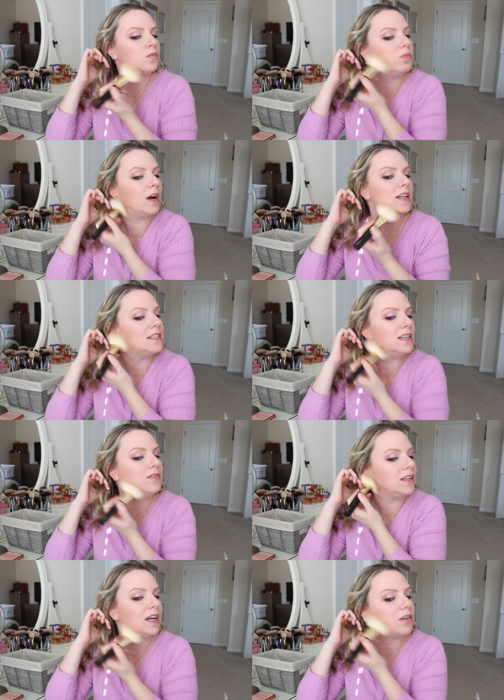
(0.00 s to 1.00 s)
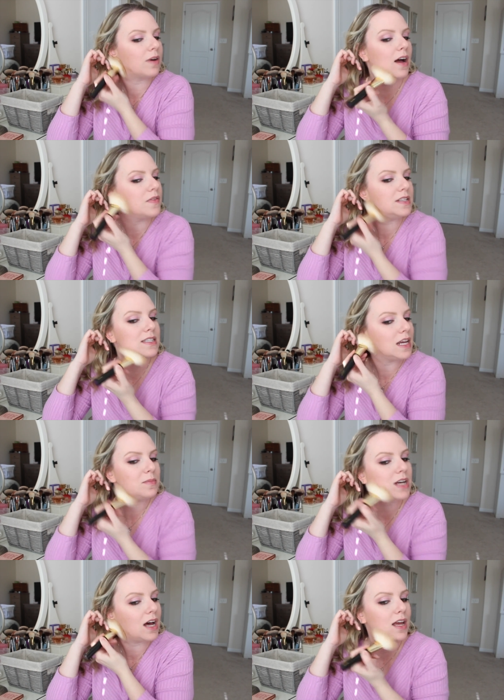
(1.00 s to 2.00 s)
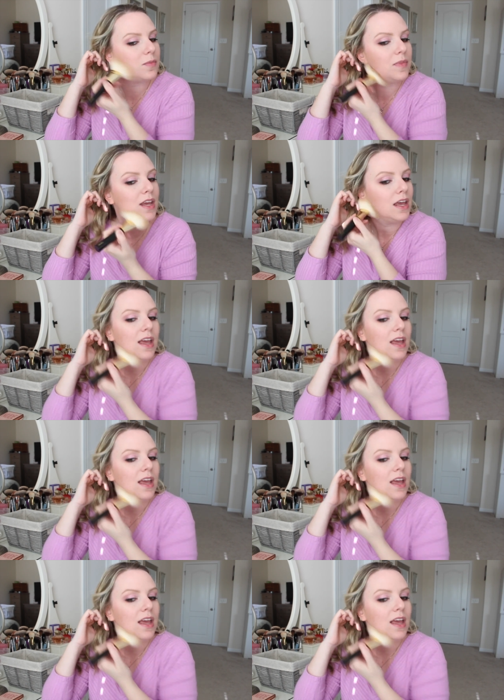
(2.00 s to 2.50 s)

relatively around the same time.